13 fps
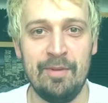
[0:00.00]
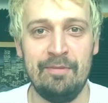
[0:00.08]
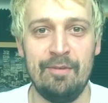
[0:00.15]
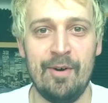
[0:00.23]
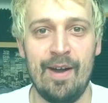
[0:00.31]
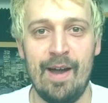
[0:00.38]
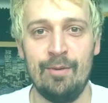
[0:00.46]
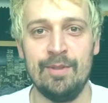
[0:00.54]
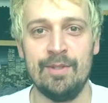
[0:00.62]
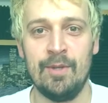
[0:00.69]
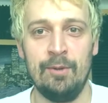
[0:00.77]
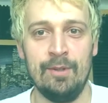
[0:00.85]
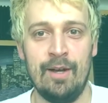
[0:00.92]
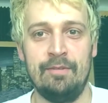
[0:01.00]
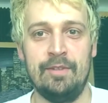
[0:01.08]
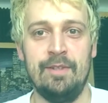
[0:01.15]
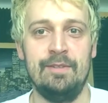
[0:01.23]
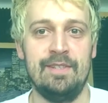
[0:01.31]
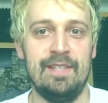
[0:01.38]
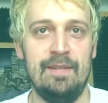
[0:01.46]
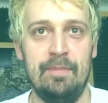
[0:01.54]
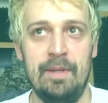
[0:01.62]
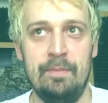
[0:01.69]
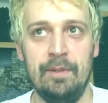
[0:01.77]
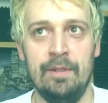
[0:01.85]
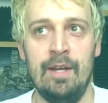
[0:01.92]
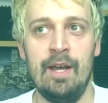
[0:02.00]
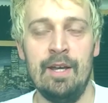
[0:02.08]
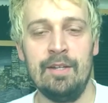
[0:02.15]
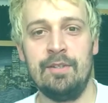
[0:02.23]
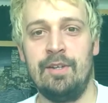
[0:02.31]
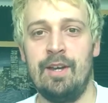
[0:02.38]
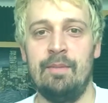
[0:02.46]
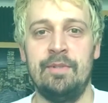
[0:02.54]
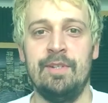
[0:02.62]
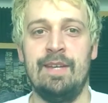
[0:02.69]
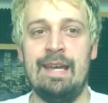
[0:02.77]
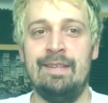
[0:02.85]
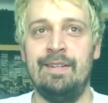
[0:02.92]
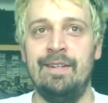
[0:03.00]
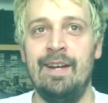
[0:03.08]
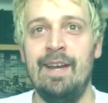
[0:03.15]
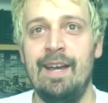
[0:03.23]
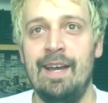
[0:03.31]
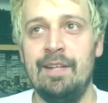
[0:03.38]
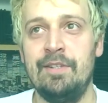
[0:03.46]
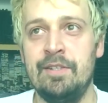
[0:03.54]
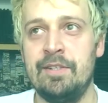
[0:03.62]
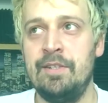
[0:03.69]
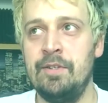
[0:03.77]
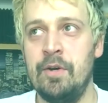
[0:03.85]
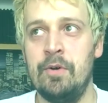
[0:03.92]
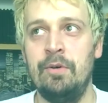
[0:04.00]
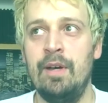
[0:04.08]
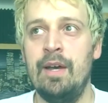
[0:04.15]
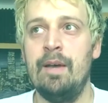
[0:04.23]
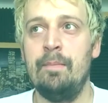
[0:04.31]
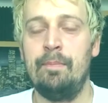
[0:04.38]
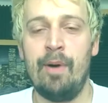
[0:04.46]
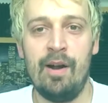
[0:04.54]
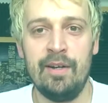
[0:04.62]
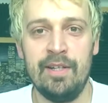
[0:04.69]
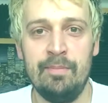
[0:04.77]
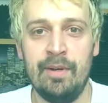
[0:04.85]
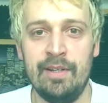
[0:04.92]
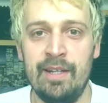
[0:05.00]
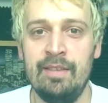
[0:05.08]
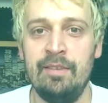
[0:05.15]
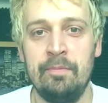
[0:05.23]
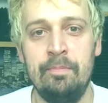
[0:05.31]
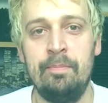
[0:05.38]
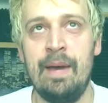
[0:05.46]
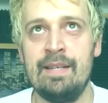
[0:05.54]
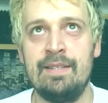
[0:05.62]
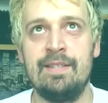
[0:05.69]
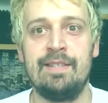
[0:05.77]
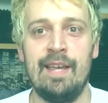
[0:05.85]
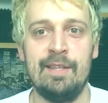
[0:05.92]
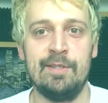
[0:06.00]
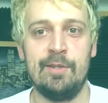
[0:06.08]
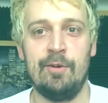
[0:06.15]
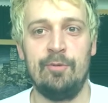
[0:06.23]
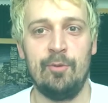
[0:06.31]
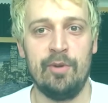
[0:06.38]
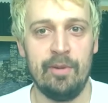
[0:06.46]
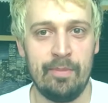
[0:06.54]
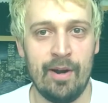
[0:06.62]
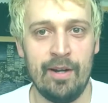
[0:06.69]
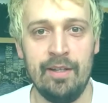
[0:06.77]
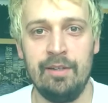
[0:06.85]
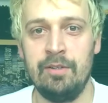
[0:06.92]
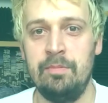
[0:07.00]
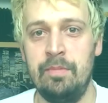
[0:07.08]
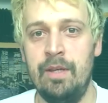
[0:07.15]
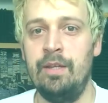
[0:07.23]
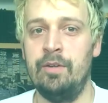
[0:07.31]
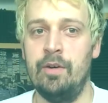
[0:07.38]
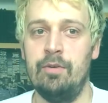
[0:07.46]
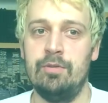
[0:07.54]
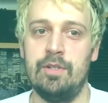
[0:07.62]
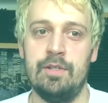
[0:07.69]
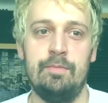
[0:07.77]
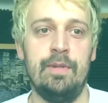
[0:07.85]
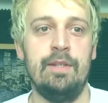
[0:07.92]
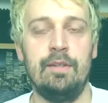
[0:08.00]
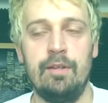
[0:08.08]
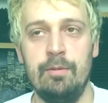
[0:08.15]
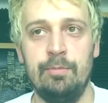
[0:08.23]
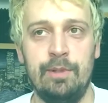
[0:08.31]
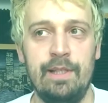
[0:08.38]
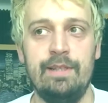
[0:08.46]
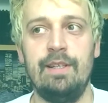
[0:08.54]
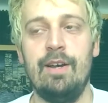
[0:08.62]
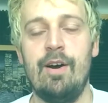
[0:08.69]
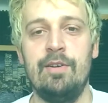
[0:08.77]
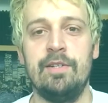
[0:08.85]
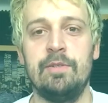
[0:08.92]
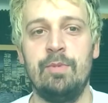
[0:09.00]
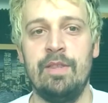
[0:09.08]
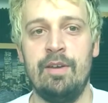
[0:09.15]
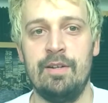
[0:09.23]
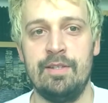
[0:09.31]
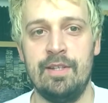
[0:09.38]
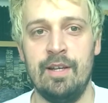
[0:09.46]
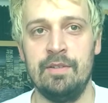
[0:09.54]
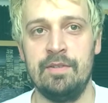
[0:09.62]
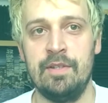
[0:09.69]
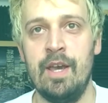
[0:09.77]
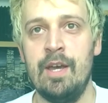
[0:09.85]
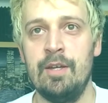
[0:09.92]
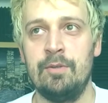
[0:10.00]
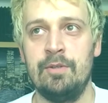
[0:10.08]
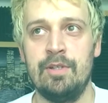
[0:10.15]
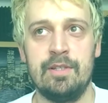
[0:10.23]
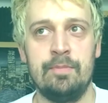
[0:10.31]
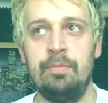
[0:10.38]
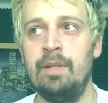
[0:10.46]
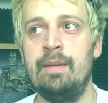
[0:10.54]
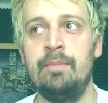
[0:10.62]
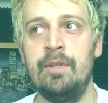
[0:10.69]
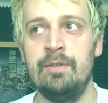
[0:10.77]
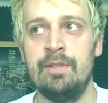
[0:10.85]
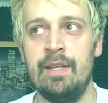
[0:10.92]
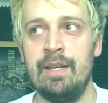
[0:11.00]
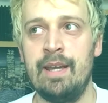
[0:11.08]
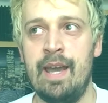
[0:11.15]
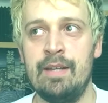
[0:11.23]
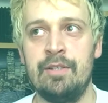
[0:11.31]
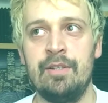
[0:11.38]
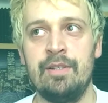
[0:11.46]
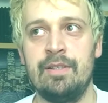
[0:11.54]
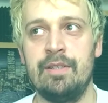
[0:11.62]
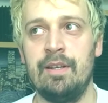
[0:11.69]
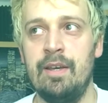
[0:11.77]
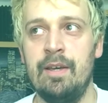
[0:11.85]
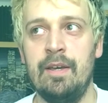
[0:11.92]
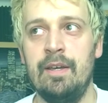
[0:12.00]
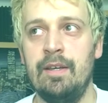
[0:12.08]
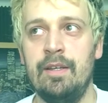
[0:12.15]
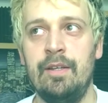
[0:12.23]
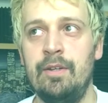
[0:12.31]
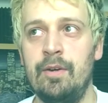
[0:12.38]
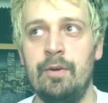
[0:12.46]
before. I would so love to see people to come together and just party, but in the best sense of what a party could be. Just be completely honest with ourselves, to just play music and just I